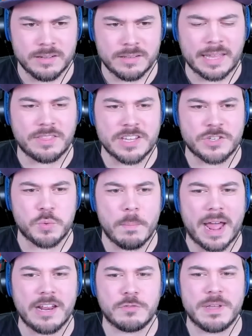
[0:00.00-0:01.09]
Like, this
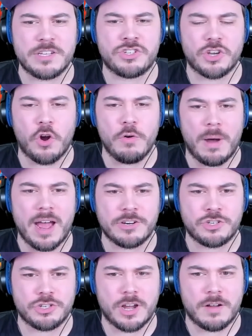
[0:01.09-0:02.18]
reminds me so
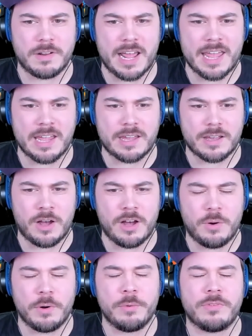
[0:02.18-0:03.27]
much of, like,
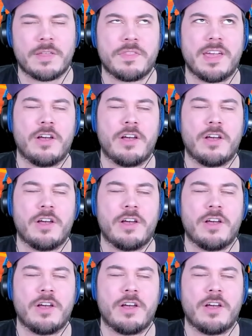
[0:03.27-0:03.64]
oh, what was that thing